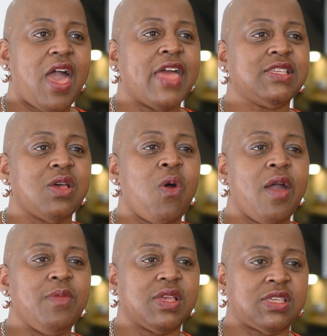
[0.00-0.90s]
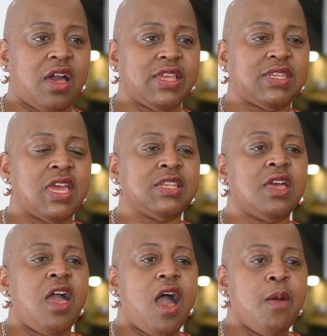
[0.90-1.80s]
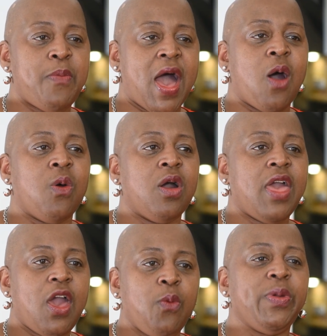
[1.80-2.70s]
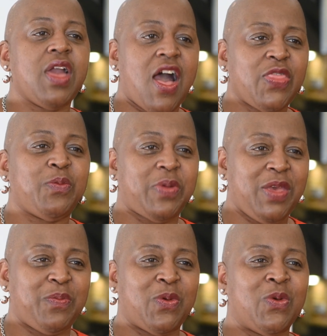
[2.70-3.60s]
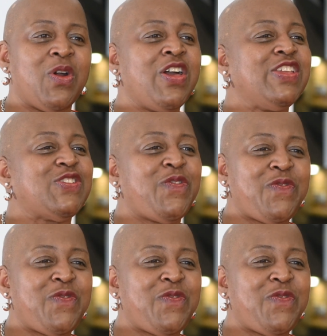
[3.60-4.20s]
And so I'm excited about helping other people to